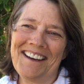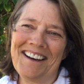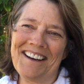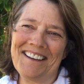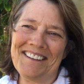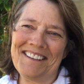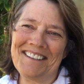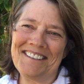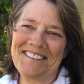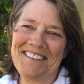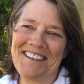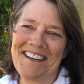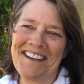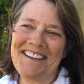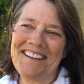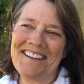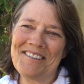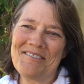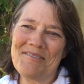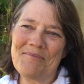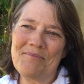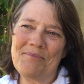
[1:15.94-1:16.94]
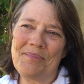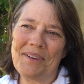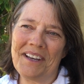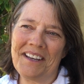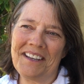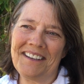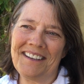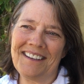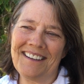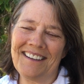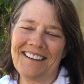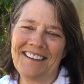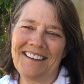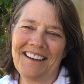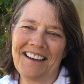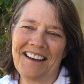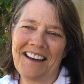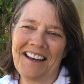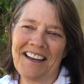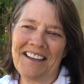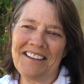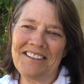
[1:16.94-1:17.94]
on this date, but
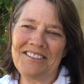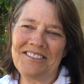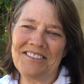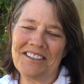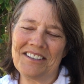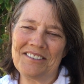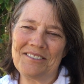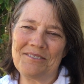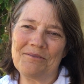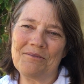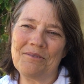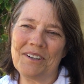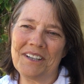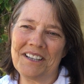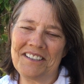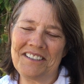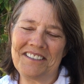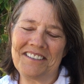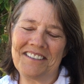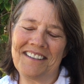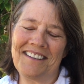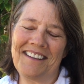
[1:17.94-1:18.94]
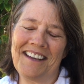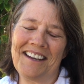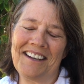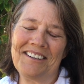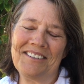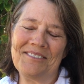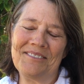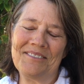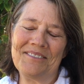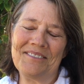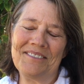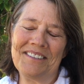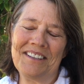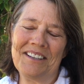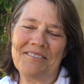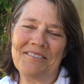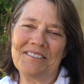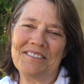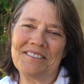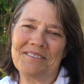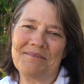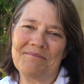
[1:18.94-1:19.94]
I just wish that
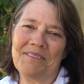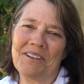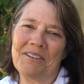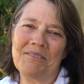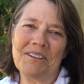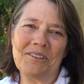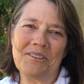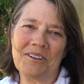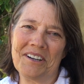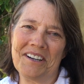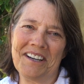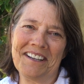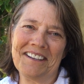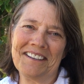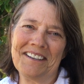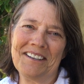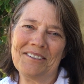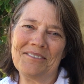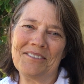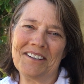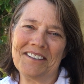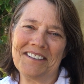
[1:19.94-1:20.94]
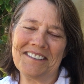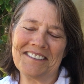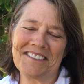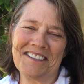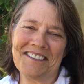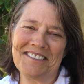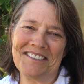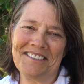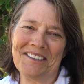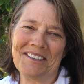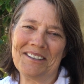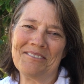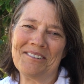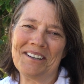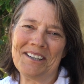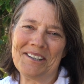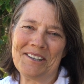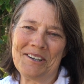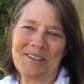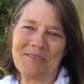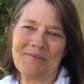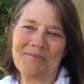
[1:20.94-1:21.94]
there was a recording of our discussion on the
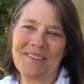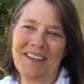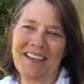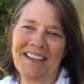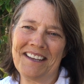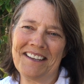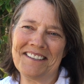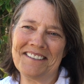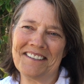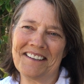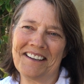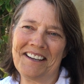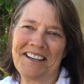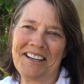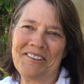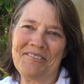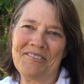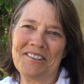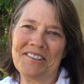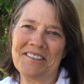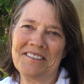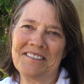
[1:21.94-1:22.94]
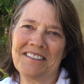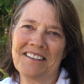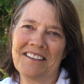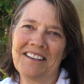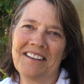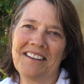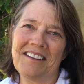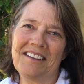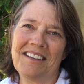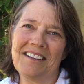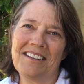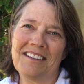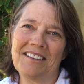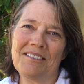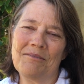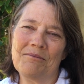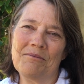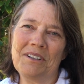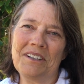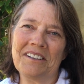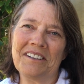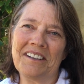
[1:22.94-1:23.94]
way home, as I was
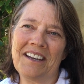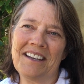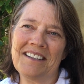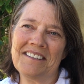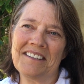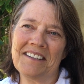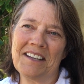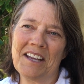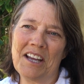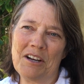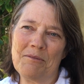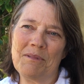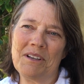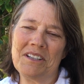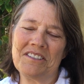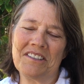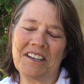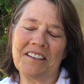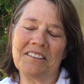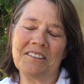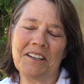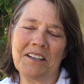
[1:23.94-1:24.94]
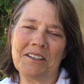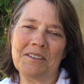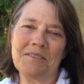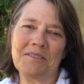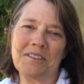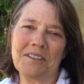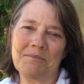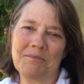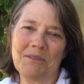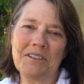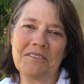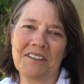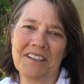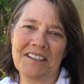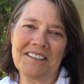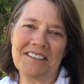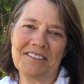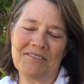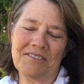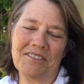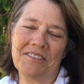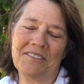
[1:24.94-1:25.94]
realizing how much I loved
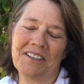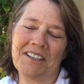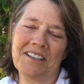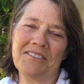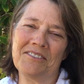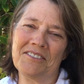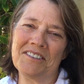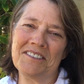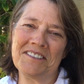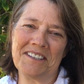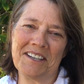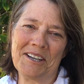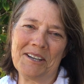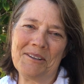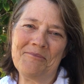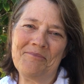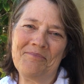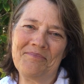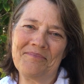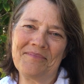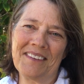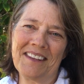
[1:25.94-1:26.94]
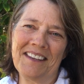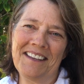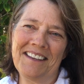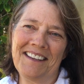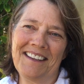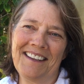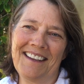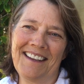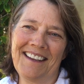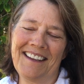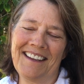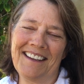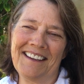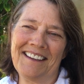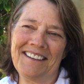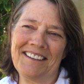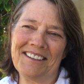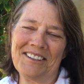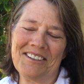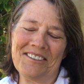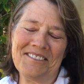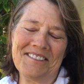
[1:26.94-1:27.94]
movies for the very first time,
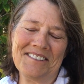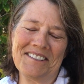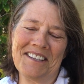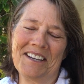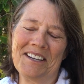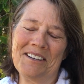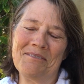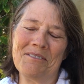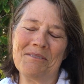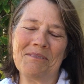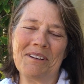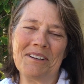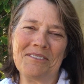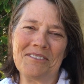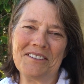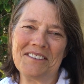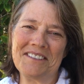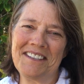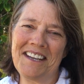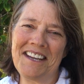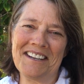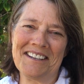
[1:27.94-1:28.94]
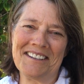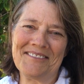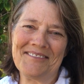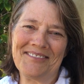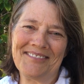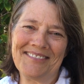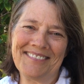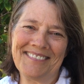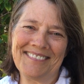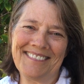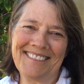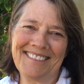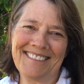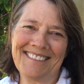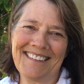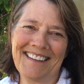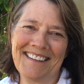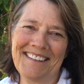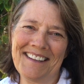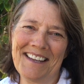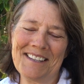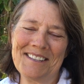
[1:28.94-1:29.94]
and it coincided with my first date.
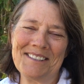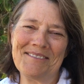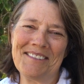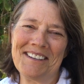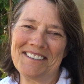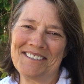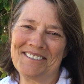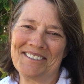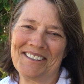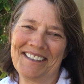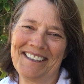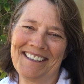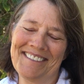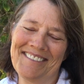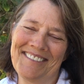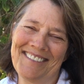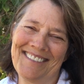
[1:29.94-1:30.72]
And that's my story.